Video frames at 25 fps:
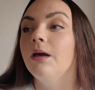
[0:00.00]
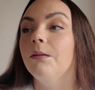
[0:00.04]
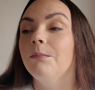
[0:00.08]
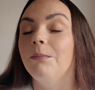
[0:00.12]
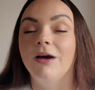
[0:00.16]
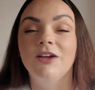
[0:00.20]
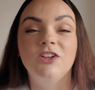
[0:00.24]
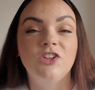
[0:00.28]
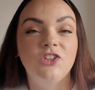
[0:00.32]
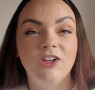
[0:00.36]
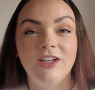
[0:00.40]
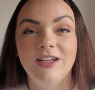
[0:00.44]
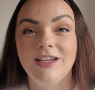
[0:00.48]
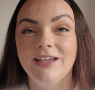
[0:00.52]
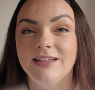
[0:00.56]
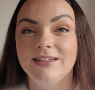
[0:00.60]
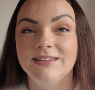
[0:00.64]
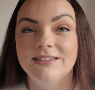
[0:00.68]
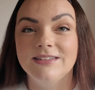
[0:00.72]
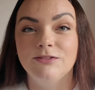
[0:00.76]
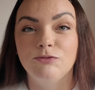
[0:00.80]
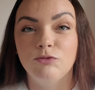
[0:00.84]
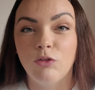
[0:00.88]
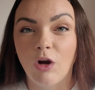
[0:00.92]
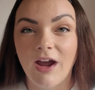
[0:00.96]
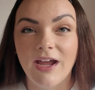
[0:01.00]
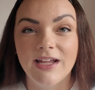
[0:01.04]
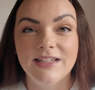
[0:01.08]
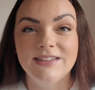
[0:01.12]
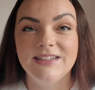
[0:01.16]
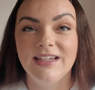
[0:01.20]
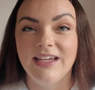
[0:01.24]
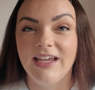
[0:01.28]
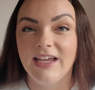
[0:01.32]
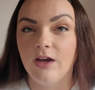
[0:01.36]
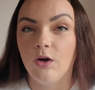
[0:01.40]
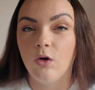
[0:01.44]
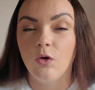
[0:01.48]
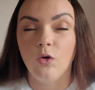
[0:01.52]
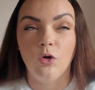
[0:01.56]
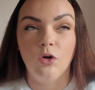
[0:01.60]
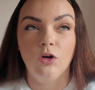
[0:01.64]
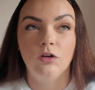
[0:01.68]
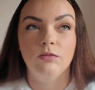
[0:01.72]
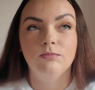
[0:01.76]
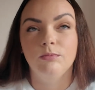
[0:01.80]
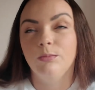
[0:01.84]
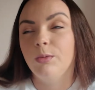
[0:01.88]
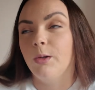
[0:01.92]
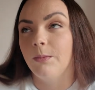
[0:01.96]
but she is writing,
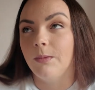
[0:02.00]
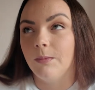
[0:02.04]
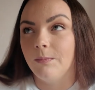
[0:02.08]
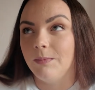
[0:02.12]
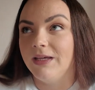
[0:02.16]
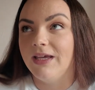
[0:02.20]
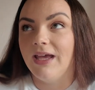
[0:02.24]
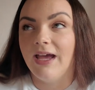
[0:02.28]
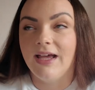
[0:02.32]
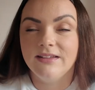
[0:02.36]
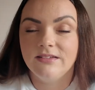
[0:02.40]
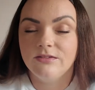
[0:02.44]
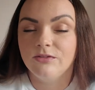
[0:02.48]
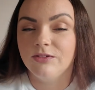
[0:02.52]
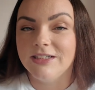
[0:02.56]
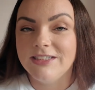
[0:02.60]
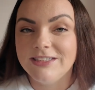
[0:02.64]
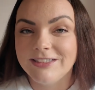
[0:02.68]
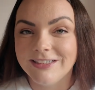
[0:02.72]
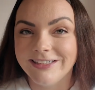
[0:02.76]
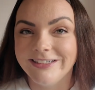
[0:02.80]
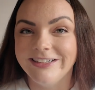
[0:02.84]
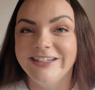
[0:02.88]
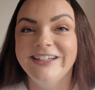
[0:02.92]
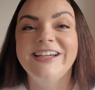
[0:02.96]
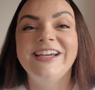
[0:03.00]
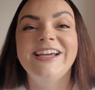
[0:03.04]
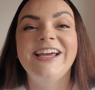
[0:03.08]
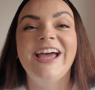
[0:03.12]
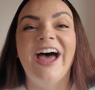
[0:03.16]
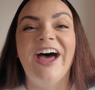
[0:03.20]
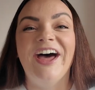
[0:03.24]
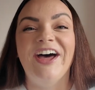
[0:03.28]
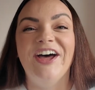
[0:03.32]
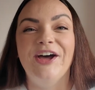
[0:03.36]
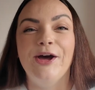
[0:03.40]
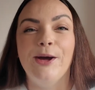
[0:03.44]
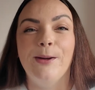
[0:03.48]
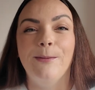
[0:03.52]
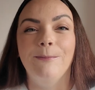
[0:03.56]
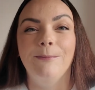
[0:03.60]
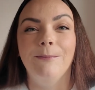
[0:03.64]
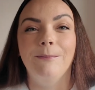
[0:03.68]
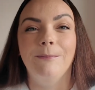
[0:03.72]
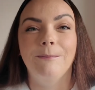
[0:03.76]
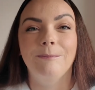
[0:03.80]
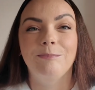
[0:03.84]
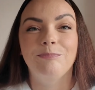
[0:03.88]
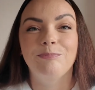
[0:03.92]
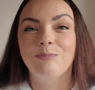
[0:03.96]
or probably has written,
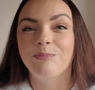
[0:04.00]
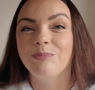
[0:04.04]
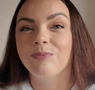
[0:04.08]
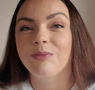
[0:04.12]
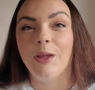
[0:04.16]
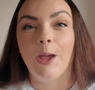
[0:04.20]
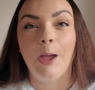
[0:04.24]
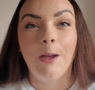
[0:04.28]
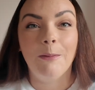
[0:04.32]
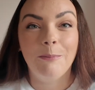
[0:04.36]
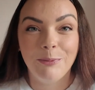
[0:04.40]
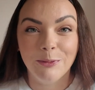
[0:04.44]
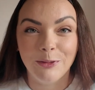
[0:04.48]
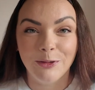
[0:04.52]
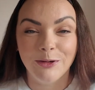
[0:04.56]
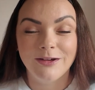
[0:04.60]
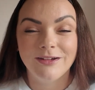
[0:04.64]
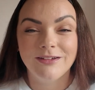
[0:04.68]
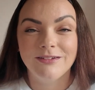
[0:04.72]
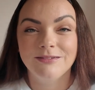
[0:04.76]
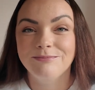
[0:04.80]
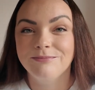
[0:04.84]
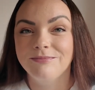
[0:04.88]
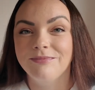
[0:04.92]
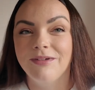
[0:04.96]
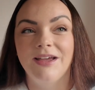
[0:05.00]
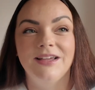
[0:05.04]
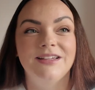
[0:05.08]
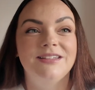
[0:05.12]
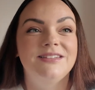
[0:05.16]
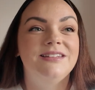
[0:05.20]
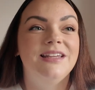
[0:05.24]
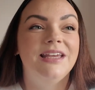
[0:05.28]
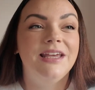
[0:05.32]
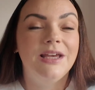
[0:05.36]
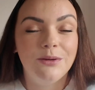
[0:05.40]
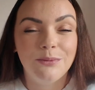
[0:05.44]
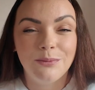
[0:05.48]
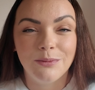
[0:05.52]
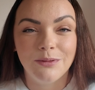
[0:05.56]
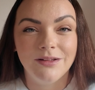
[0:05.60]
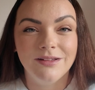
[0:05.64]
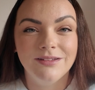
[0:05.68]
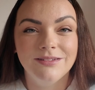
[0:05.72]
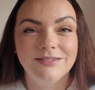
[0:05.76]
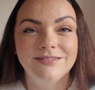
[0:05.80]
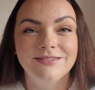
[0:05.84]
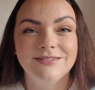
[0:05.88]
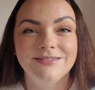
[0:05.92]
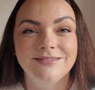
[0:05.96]
a book, a
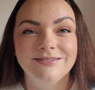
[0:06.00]
sequel,